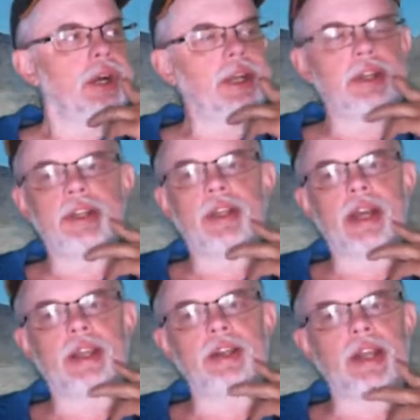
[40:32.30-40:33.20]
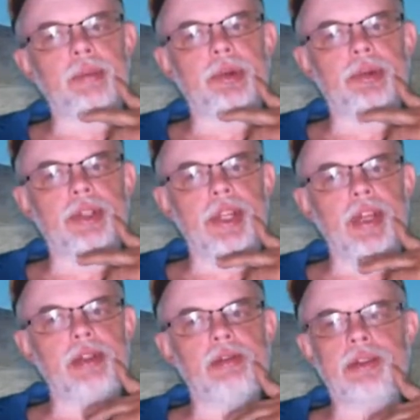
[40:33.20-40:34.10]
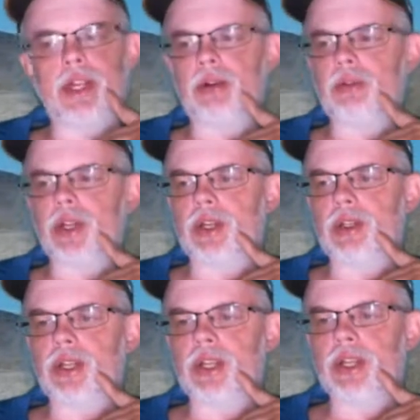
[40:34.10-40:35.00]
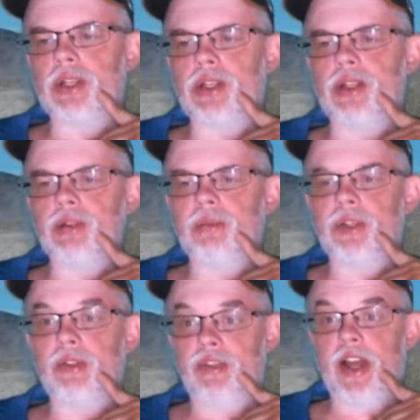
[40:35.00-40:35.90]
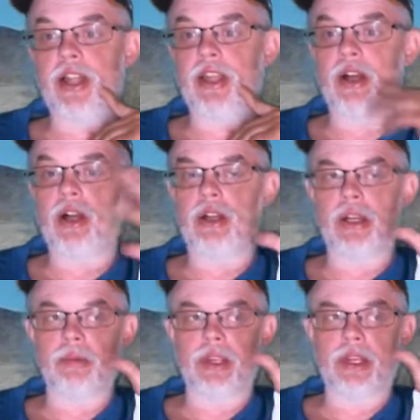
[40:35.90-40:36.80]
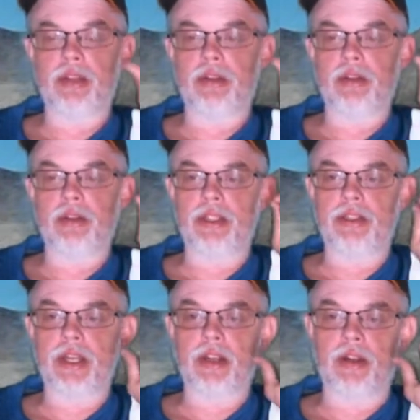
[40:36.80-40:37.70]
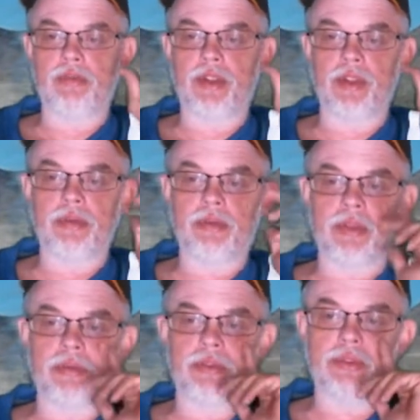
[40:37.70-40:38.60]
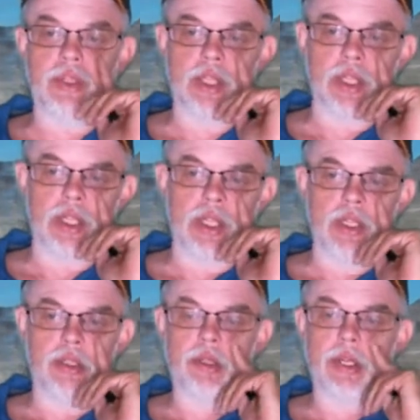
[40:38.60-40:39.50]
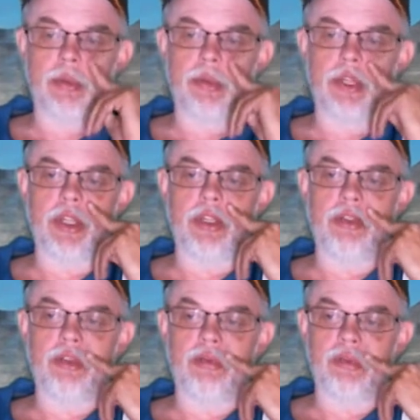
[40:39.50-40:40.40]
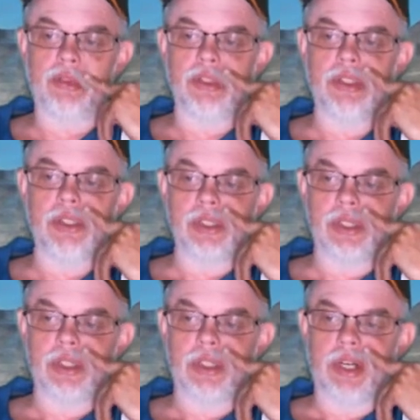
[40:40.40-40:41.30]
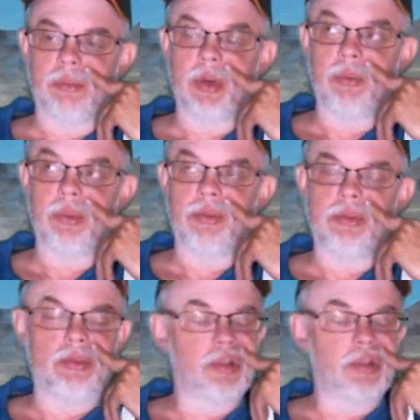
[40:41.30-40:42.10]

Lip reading: I could not pull it together with that one. I couldn't get it, but it finally all come together last night, and all felt it turned out pretty good though. I'm hoping.